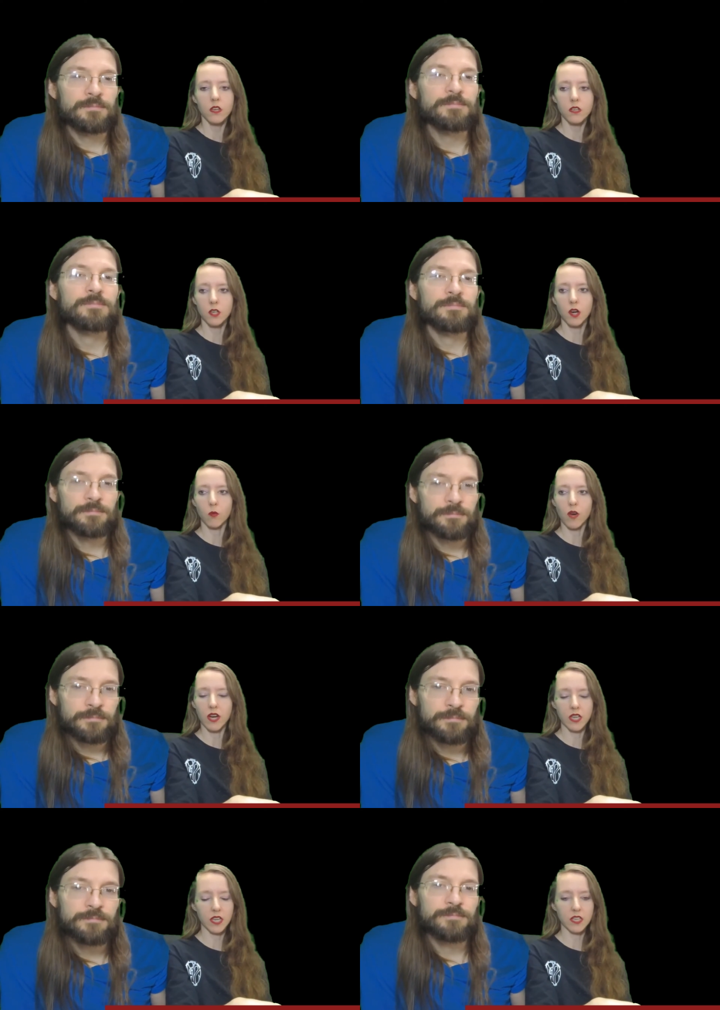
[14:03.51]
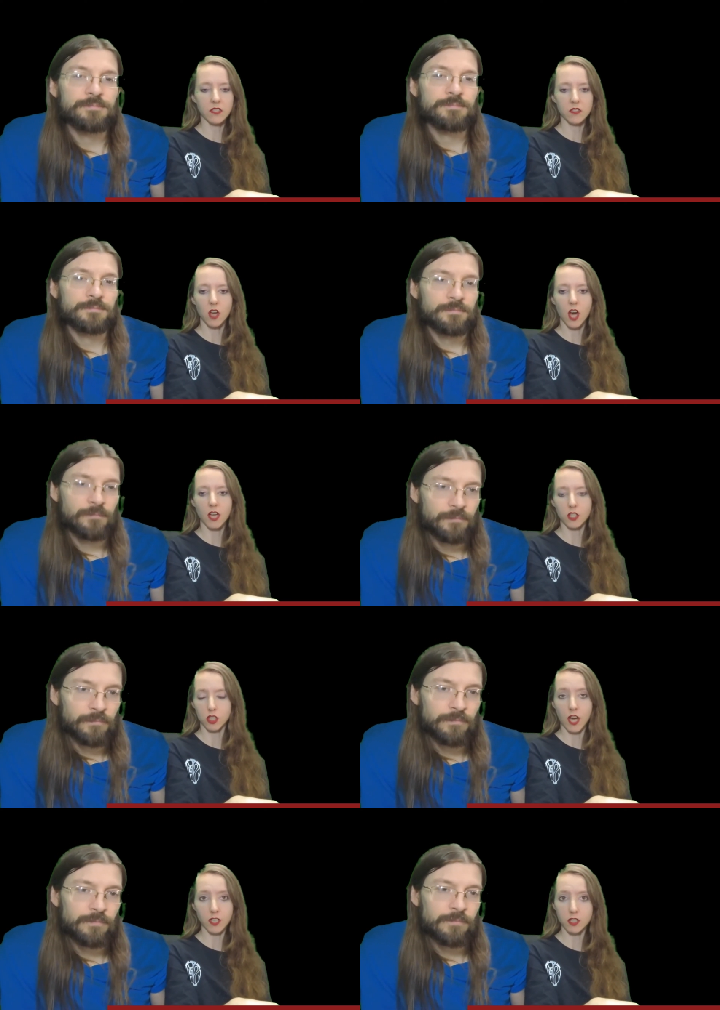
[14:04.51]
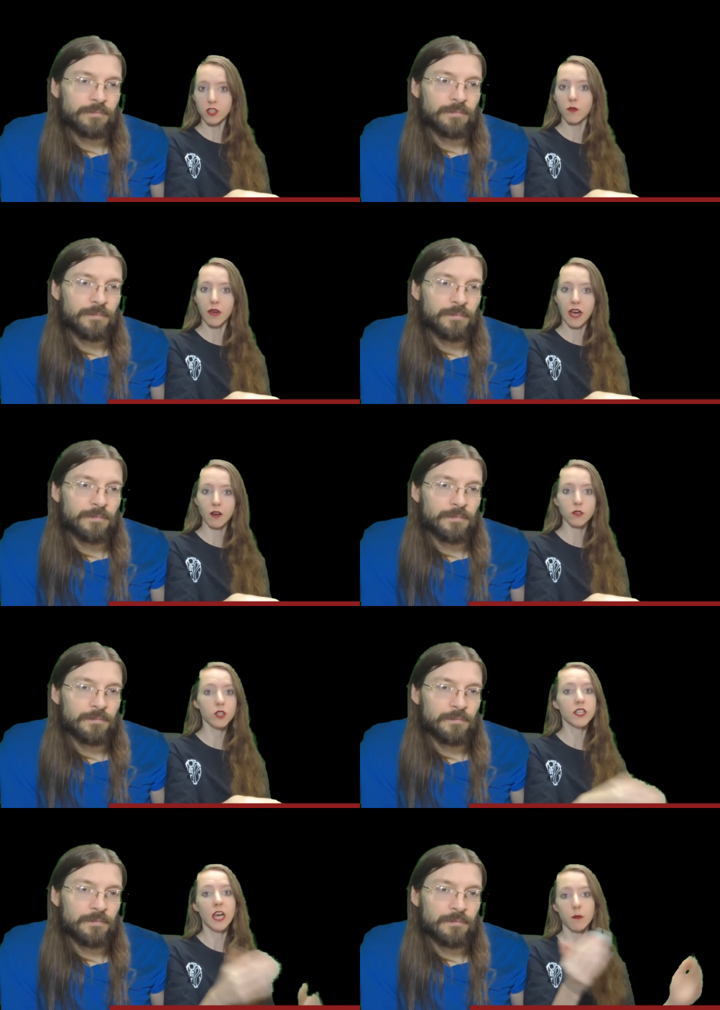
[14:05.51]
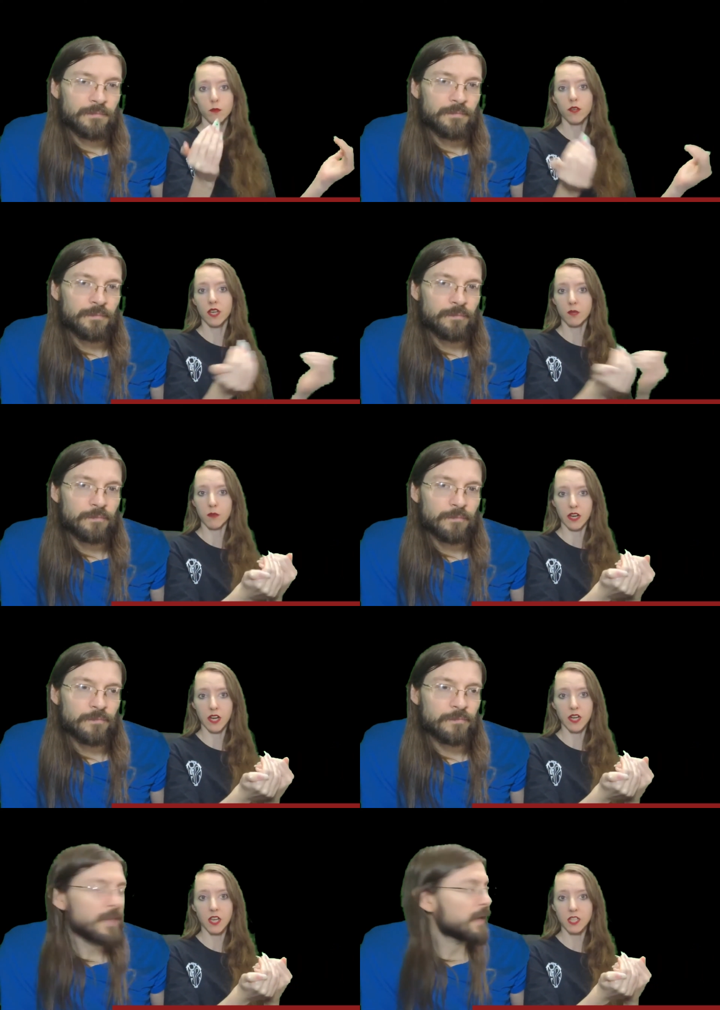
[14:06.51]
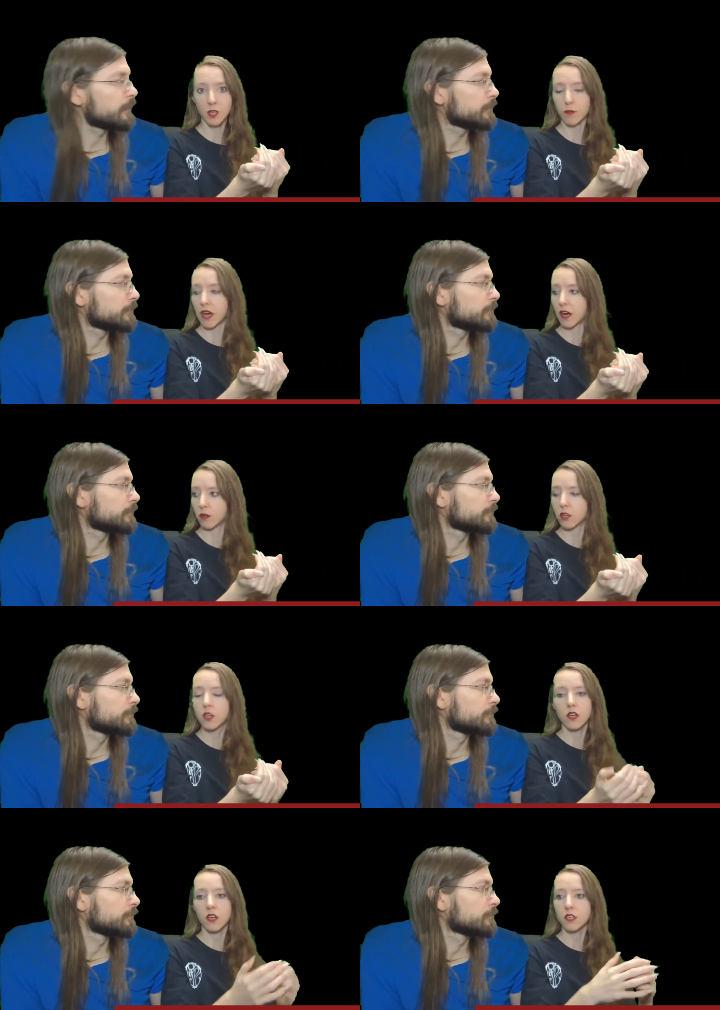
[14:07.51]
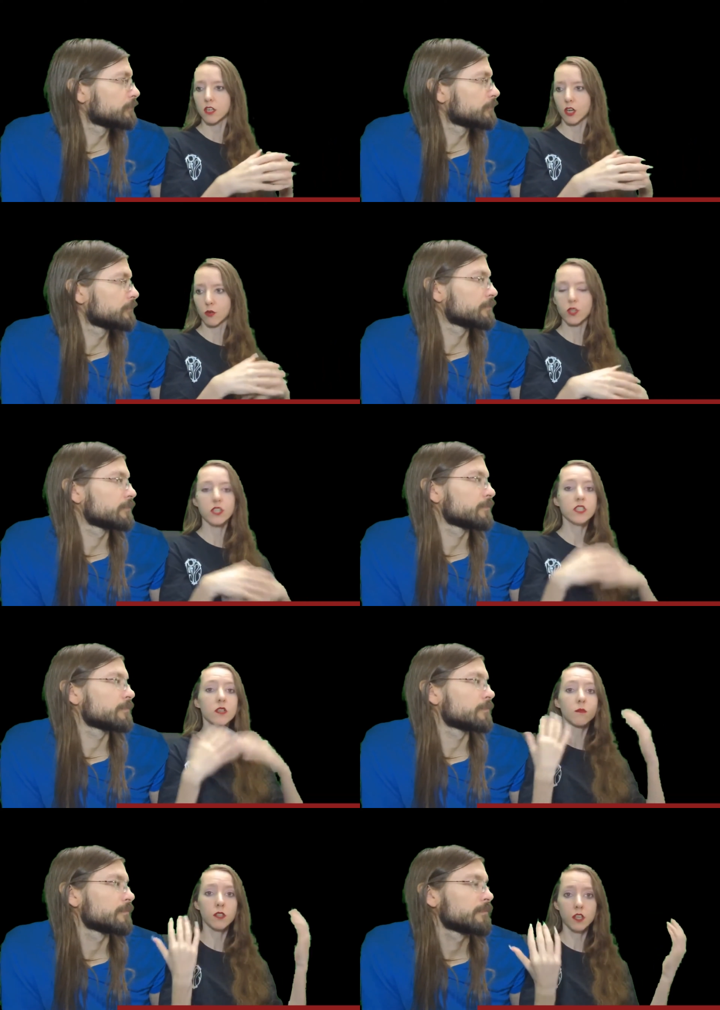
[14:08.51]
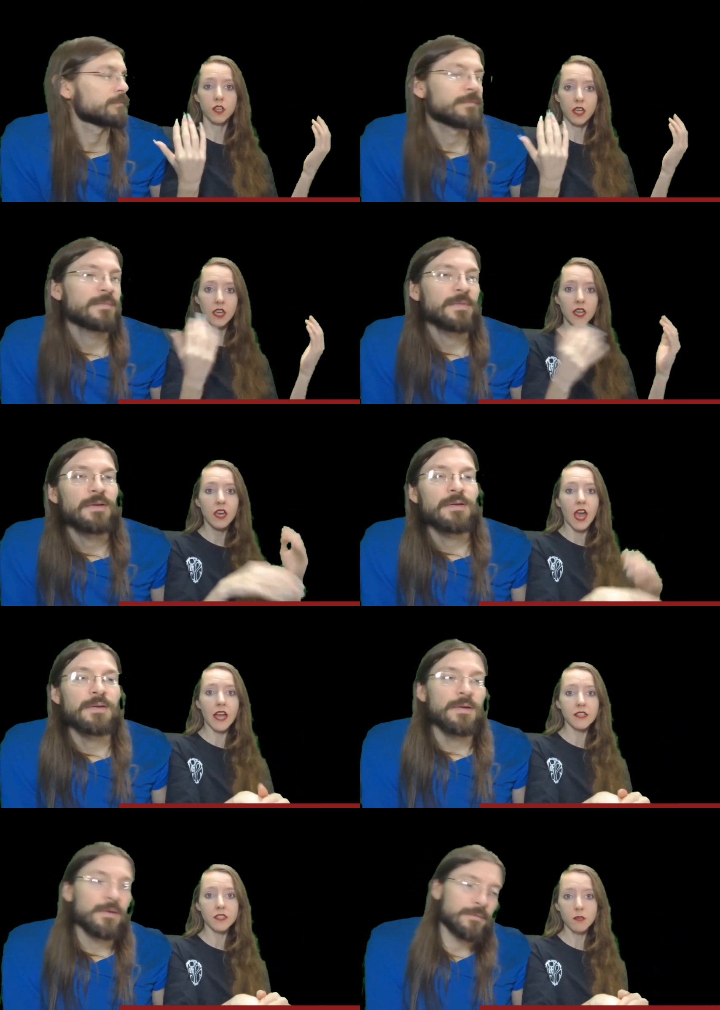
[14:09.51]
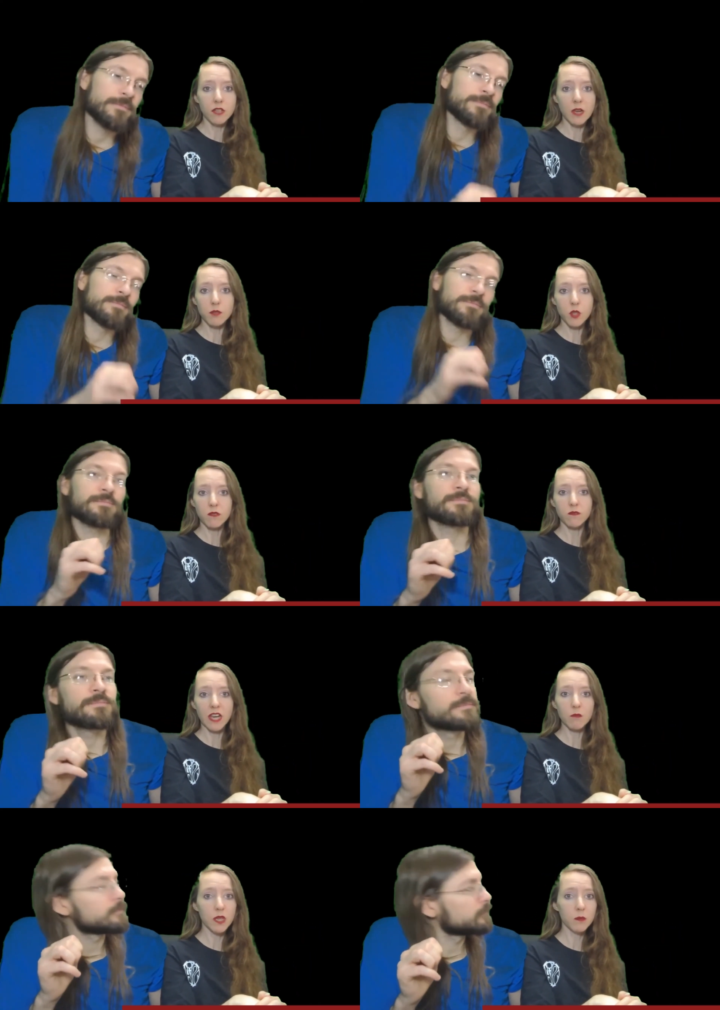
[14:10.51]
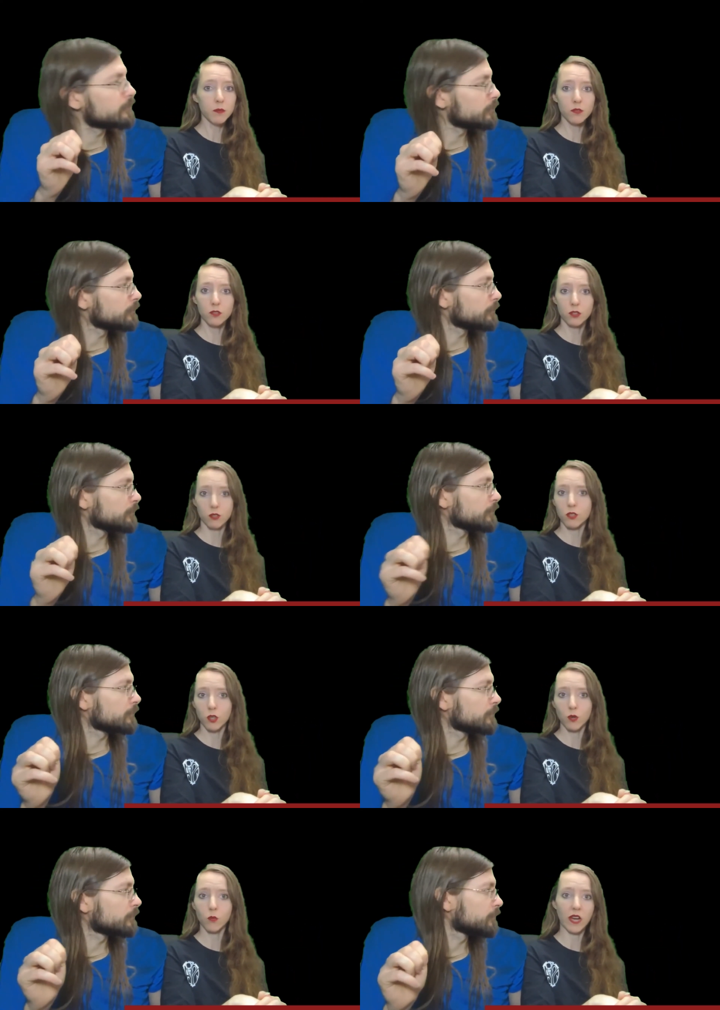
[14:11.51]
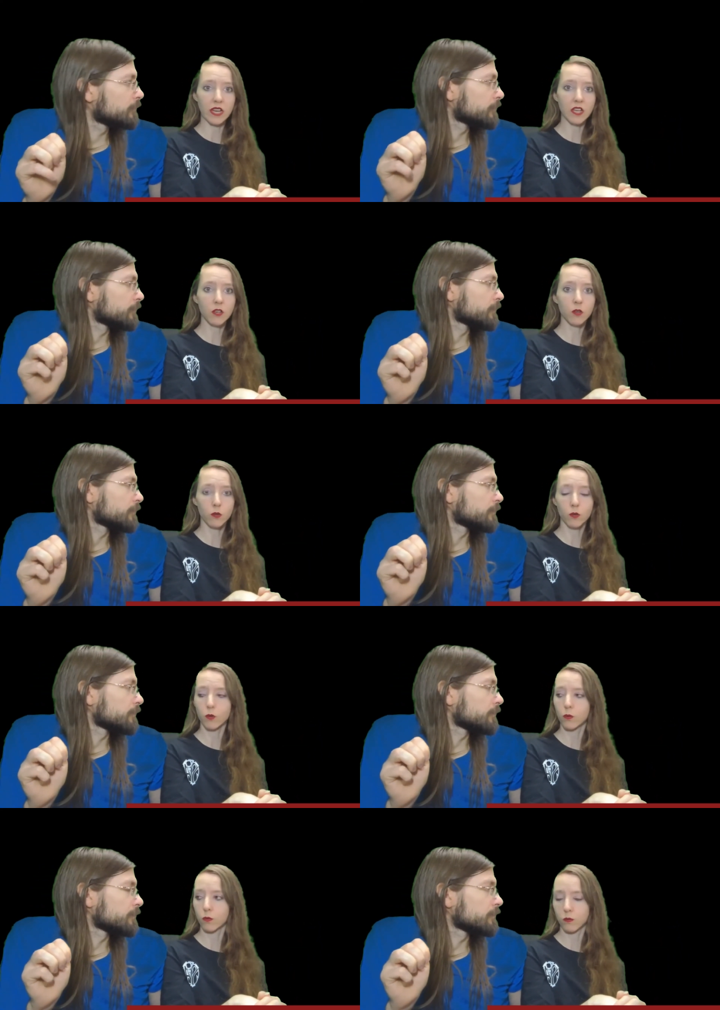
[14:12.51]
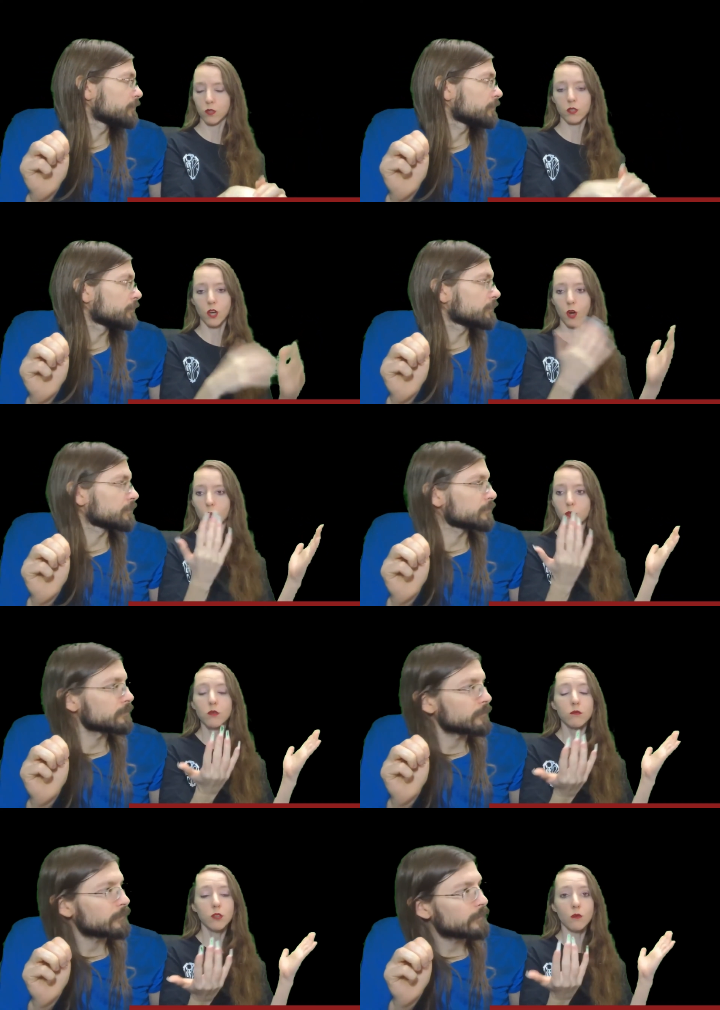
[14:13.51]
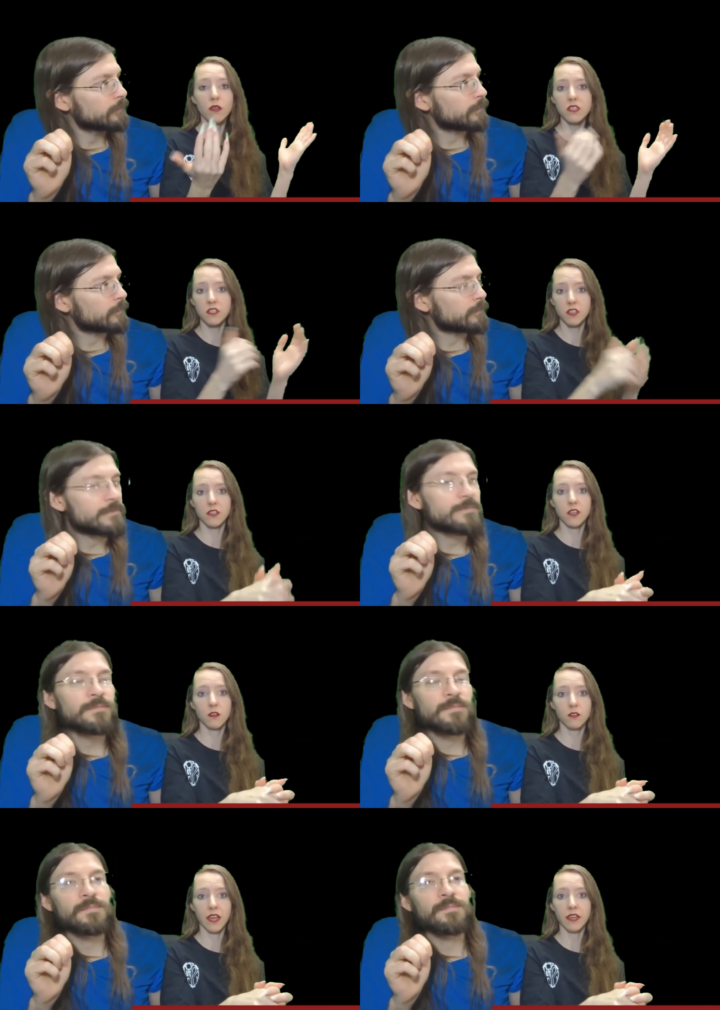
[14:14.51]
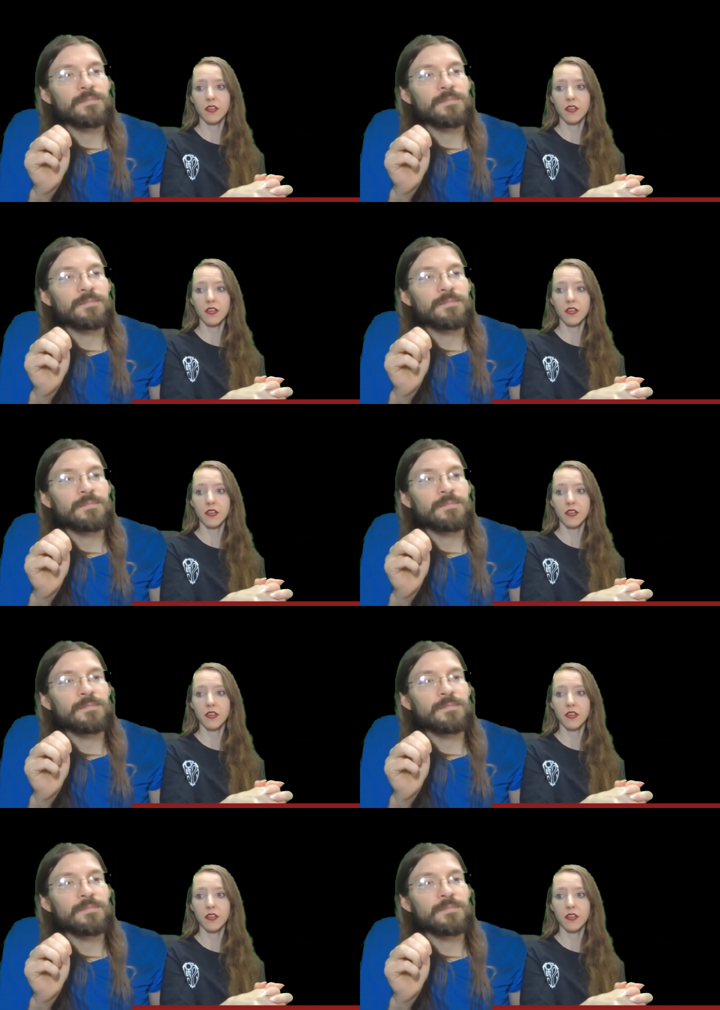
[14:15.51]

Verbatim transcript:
Speaker 1: you know, a wedding is not just about the couple getting married, it's yeah. about you know this community and sometimes you invite people to your wedding who you know you don't necessarily know like